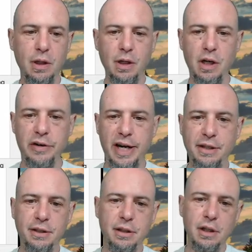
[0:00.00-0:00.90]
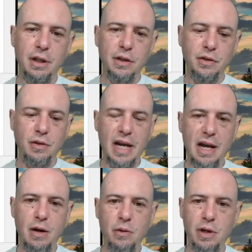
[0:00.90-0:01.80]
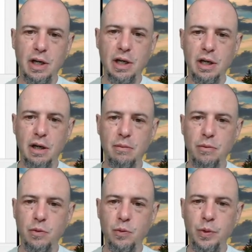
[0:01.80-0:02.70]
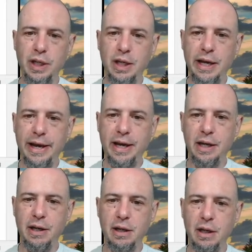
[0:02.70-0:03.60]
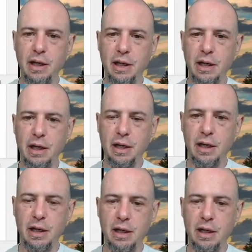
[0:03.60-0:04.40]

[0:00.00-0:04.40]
All right. So now um, we can uh,